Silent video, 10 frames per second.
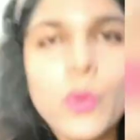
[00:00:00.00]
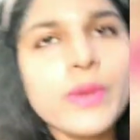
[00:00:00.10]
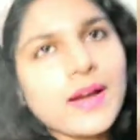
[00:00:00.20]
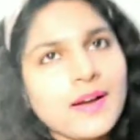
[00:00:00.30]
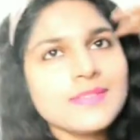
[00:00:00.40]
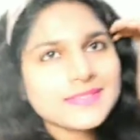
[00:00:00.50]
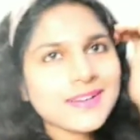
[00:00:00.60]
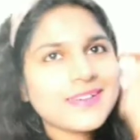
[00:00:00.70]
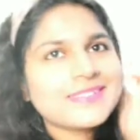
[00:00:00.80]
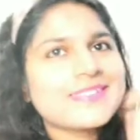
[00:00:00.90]
yeah
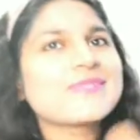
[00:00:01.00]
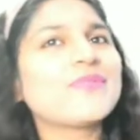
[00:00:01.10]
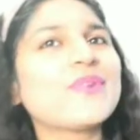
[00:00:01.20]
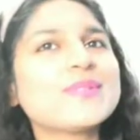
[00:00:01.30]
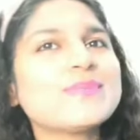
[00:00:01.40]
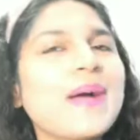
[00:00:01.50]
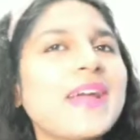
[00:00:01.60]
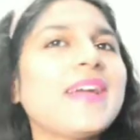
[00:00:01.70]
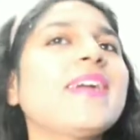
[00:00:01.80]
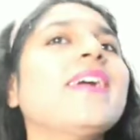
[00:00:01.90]
uh, this was
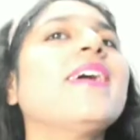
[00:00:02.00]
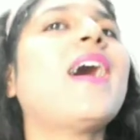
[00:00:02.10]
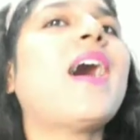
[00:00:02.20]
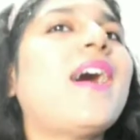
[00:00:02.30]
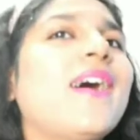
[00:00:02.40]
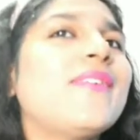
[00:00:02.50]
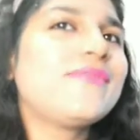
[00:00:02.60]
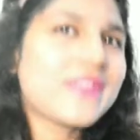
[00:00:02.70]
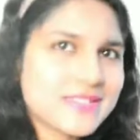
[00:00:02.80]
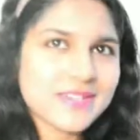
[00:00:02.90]
my uh,
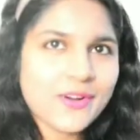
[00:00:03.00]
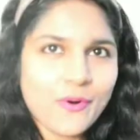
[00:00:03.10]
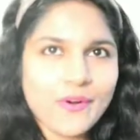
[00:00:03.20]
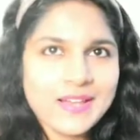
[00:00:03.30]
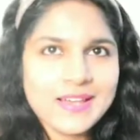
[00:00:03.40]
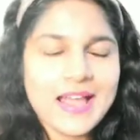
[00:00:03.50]
winter haul